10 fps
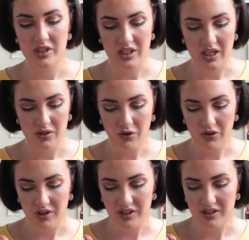and I don't
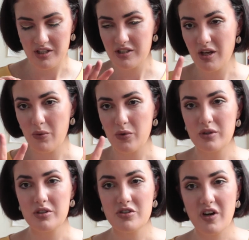think that
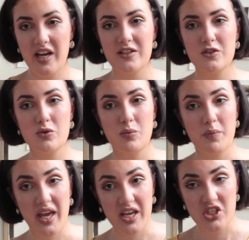someone tried to
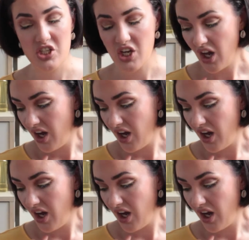match